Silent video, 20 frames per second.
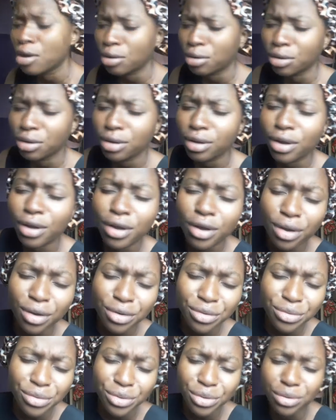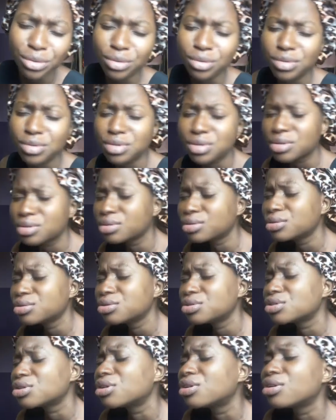Oloru
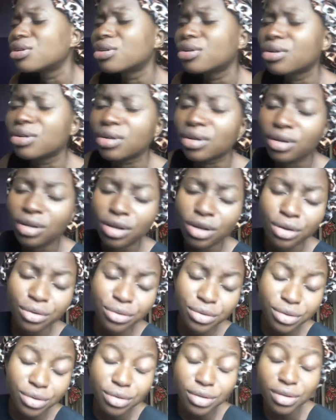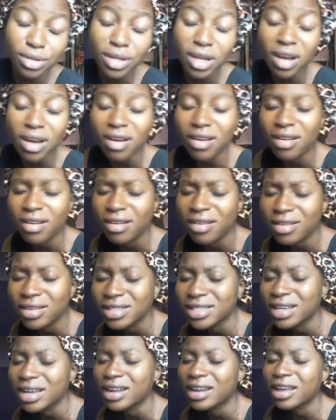tojo. Oloru lo
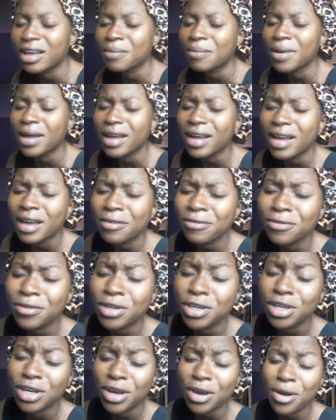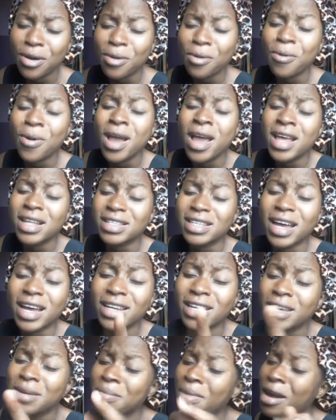talaba fi owe.
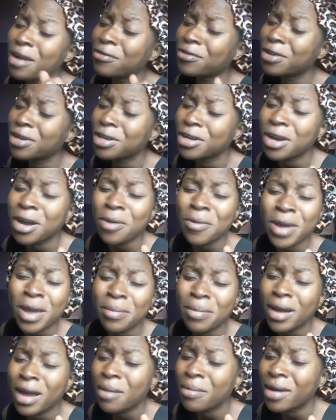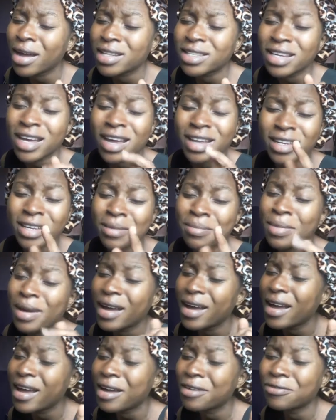Tani ba fi owe baba. Tani
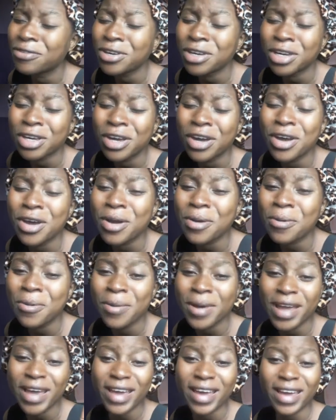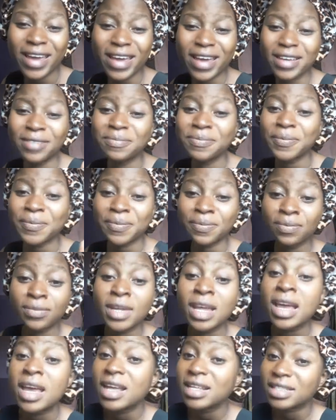ba fi owe.
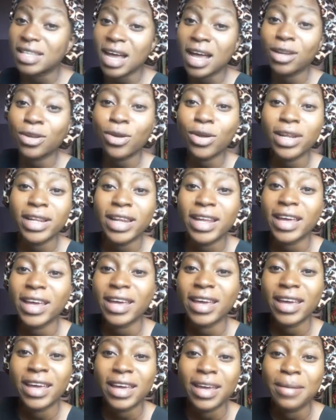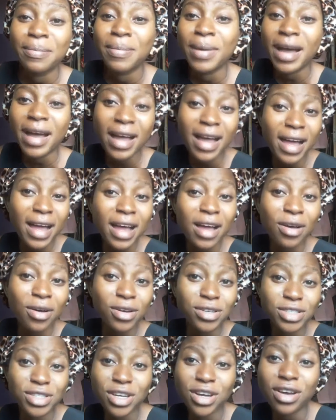Talole ba
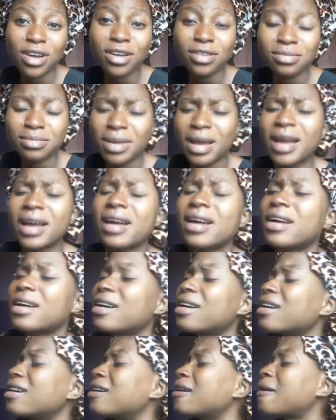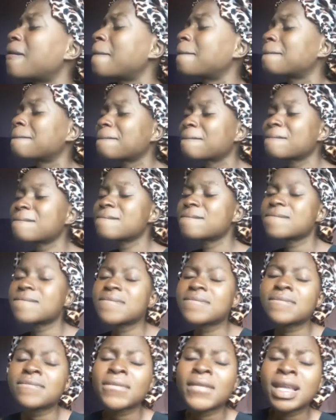o dogba.
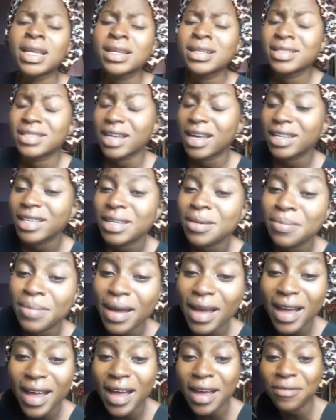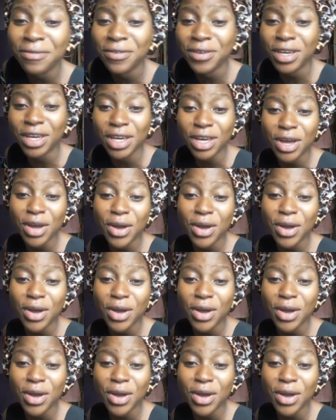Tani ba fi